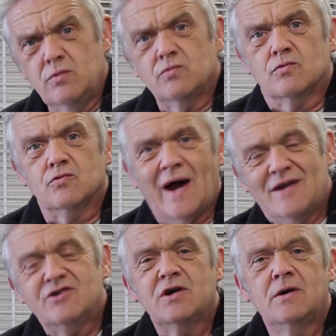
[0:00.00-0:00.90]
Newton
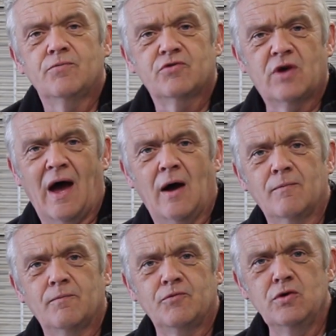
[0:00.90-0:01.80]
read to
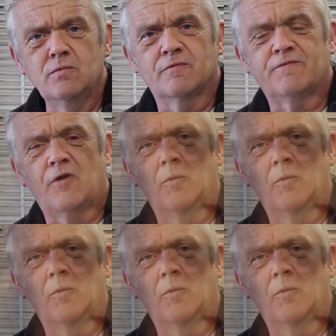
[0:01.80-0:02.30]
help Newton